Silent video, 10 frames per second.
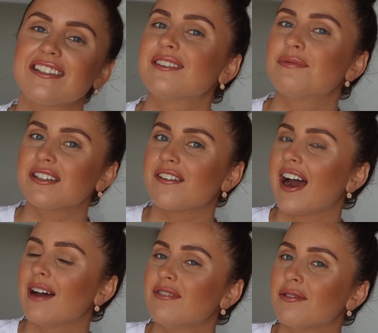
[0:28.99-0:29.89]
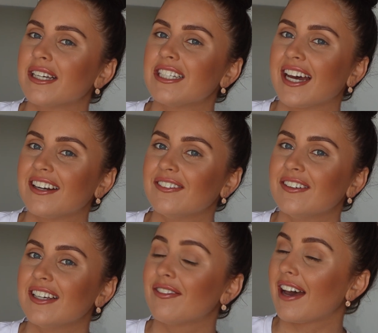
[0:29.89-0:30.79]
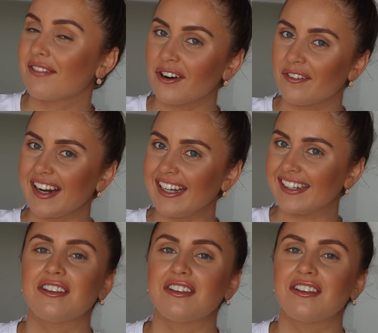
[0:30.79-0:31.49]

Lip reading: subscribe to my channel if you haven't already.